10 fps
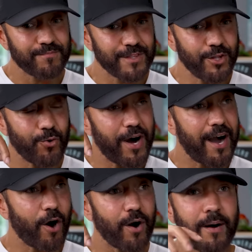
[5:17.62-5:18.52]
little
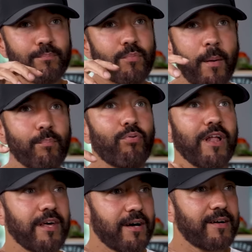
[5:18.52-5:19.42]
uh, um,
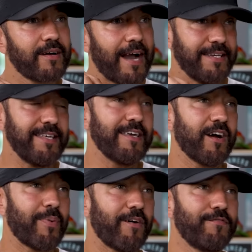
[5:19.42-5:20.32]
umbrella idea
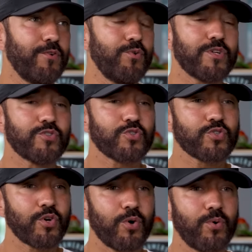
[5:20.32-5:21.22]
about food is
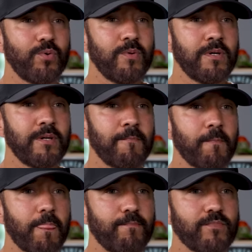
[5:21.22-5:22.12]
so
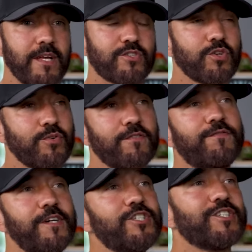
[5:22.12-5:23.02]
it's so
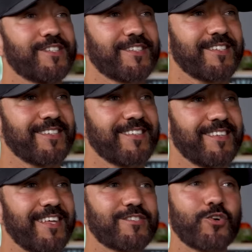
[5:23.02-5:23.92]
deficient.
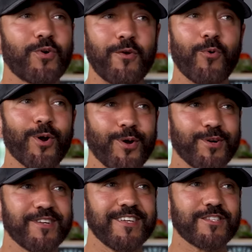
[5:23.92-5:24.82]
It's a great
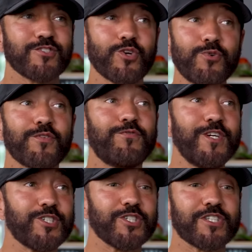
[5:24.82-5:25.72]
word. It's so
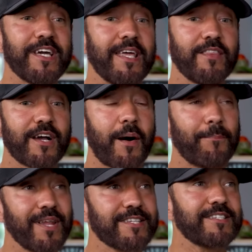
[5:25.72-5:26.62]
deficient in the
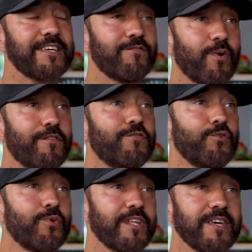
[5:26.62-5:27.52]
complexity of what
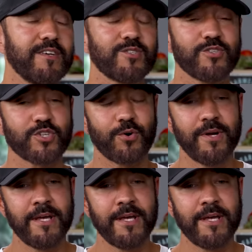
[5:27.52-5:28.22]
food really is. And so,